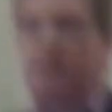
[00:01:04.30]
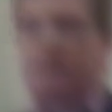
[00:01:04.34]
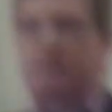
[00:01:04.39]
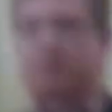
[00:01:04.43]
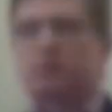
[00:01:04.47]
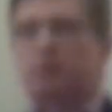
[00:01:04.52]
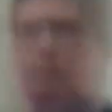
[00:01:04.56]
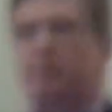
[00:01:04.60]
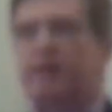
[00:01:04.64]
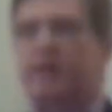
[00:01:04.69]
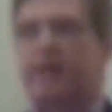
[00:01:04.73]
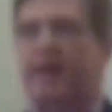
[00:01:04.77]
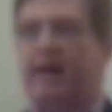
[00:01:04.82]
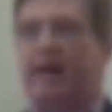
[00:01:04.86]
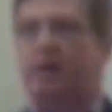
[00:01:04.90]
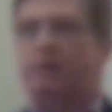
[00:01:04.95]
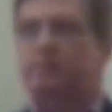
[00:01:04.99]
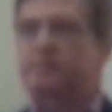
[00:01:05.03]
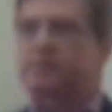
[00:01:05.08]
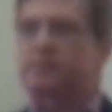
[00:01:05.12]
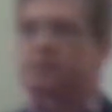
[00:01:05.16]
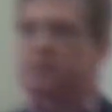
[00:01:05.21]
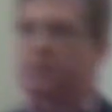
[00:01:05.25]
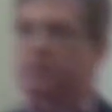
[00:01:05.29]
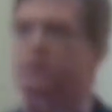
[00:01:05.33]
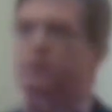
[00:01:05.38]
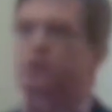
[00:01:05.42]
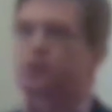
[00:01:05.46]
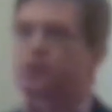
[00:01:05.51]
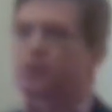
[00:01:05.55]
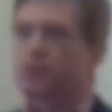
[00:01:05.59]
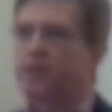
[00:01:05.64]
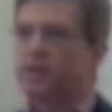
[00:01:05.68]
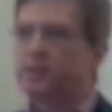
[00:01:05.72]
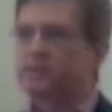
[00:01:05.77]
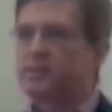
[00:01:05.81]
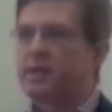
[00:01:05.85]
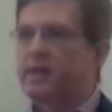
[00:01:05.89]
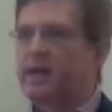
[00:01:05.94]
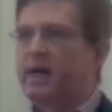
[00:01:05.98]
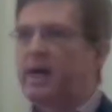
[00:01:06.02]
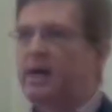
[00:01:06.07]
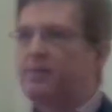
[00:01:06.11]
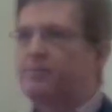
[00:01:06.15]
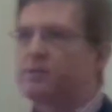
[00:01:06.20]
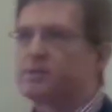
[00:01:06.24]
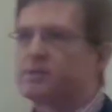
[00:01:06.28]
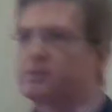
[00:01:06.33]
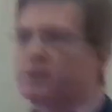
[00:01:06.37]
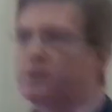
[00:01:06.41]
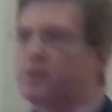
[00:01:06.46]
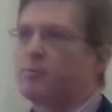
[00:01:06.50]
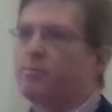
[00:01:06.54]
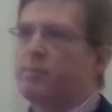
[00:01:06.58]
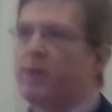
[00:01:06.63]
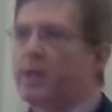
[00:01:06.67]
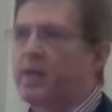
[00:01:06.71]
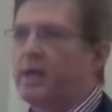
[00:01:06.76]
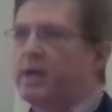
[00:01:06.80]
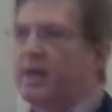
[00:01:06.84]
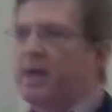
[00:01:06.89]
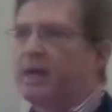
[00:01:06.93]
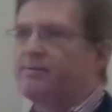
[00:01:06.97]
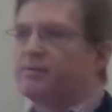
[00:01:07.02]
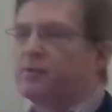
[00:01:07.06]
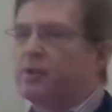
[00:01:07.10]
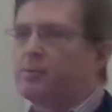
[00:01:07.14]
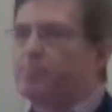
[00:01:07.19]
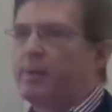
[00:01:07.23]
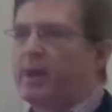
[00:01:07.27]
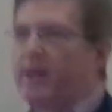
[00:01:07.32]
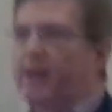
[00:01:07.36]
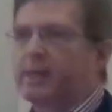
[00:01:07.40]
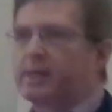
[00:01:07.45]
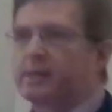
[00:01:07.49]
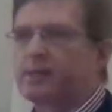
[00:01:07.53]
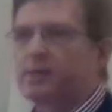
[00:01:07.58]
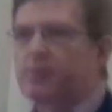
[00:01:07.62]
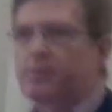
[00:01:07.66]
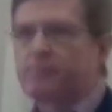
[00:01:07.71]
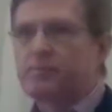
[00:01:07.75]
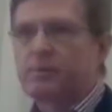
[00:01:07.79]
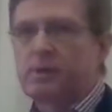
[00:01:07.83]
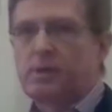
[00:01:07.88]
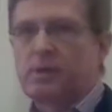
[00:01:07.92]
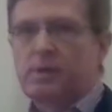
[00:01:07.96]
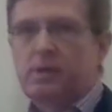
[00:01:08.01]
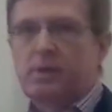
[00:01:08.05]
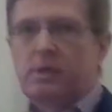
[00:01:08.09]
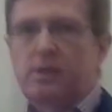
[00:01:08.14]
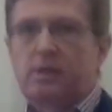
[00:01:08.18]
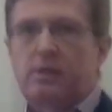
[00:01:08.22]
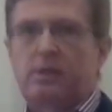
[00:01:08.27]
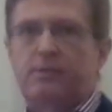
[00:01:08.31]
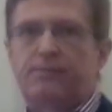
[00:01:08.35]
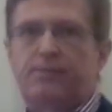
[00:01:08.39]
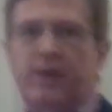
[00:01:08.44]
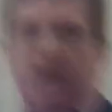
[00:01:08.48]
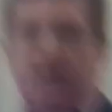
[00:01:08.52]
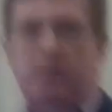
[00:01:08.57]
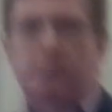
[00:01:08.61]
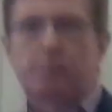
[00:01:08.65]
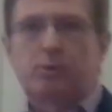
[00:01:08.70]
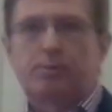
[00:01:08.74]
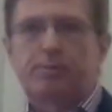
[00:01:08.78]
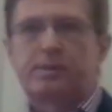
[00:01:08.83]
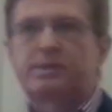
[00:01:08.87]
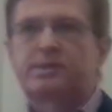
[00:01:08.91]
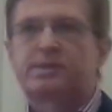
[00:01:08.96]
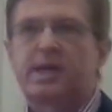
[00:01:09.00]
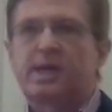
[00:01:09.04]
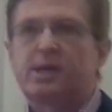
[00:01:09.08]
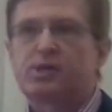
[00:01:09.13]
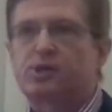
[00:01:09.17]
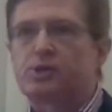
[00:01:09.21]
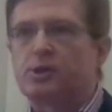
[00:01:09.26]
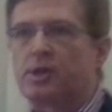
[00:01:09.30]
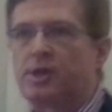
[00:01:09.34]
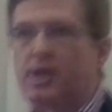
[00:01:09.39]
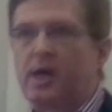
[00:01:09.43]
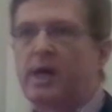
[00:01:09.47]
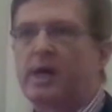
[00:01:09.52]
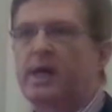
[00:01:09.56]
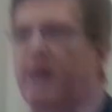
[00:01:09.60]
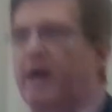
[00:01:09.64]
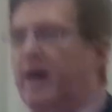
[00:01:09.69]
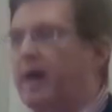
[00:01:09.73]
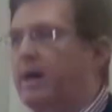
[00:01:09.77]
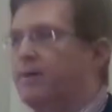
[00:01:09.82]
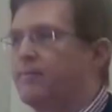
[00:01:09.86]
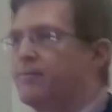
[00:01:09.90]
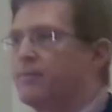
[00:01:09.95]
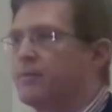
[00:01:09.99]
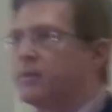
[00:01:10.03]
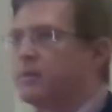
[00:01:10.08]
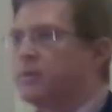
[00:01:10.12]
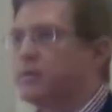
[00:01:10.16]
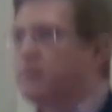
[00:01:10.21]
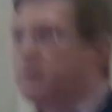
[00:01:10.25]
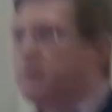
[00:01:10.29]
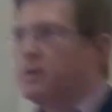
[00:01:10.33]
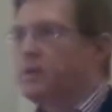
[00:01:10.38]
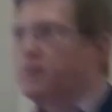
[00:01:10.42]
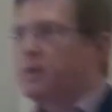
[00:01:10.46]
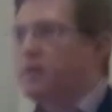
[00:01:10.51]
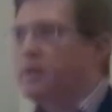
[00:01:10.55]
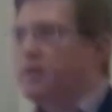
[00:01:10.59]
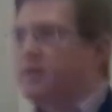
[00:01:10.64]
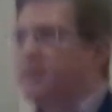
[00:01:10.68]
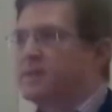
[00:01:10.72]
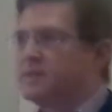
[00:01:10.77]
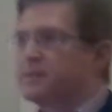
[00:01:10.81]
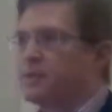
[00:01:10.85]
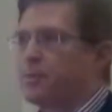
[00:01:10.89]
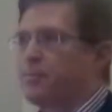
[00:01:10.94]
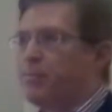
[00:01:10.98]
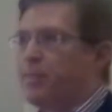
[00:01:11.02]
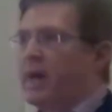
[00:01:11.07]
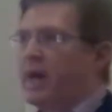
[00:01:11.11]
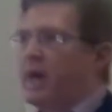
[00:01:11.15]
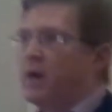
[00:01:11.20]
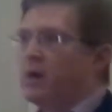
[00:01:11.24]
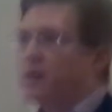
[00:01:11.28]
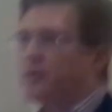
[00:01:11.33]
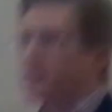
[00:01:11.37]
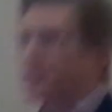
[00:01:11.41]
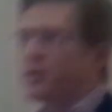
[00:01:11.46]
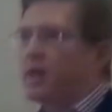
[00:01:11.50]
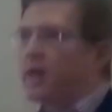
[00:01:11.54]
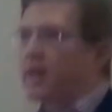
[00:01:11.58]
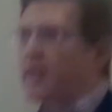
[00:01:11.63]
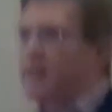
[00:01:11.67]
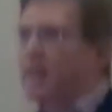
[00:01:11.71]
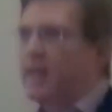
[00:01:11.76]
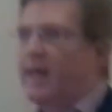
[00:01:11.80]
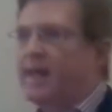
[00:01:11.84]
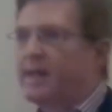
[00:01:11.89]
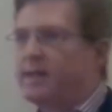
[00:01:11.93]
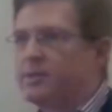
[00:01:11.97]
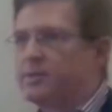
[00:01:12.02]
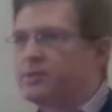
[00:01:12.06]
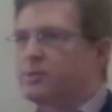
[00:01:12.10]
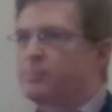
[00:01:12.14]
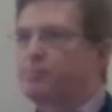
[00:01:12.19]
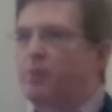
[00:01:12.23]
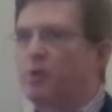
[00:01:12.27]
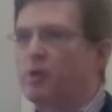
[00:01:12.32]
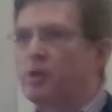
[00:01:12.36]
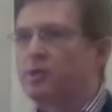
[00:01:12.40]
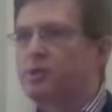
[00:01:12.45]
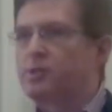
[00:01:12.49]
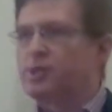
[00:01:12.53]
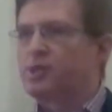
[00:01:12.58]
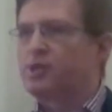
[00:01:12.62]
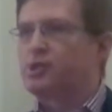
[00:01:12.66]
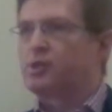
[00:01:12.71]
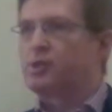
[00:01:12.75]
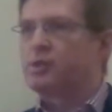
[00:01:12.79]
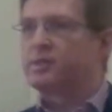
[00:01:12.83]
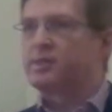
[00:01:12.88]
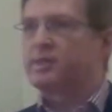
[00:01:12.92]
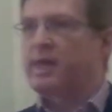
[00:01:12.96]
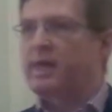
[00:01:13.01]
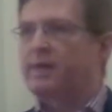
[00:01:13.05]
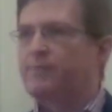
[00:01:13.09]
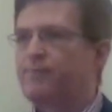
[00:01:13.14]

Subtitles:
It's not my house, it's not the shares I have, it's not the money I have in the bank. The valuable possession that I have is the power that I lend to politicians